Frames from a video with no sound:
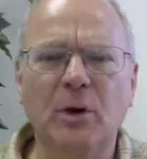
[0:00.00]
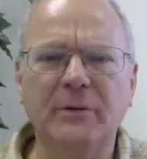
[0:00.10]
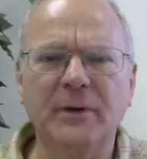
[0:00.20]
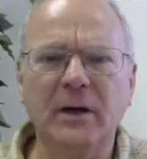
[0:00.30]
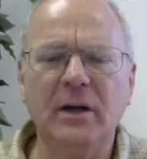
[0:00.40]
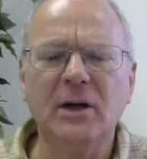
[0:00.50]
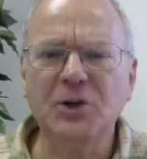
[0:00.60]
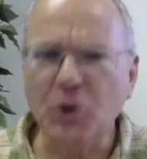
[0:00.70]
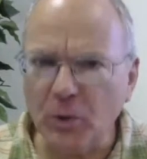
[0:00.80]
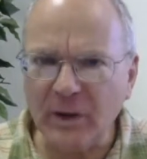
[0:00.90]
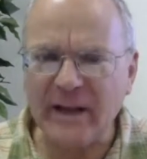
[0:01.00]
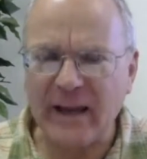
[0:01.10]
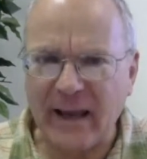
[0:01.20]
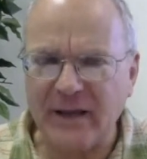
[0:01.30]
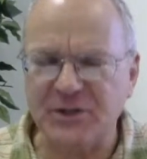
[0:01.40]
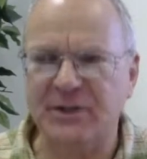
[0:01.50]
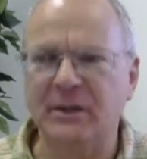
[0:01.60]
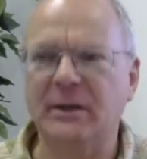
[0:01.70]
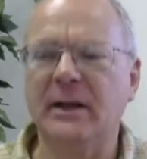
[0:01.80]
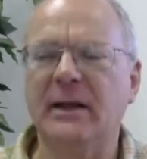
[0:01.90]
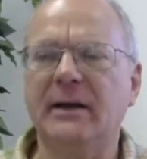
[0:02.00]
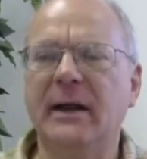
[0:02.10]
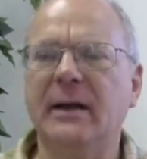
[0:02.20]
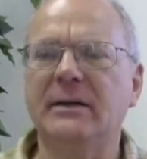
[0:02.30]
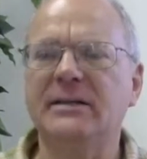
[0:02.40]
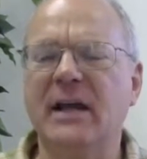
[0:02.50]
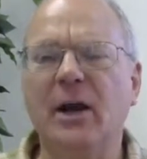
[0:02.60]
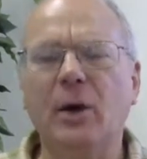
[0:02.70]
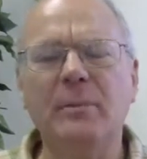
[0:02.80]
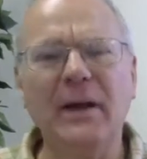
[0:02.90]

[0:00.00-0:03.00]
of a cooling agent and to help,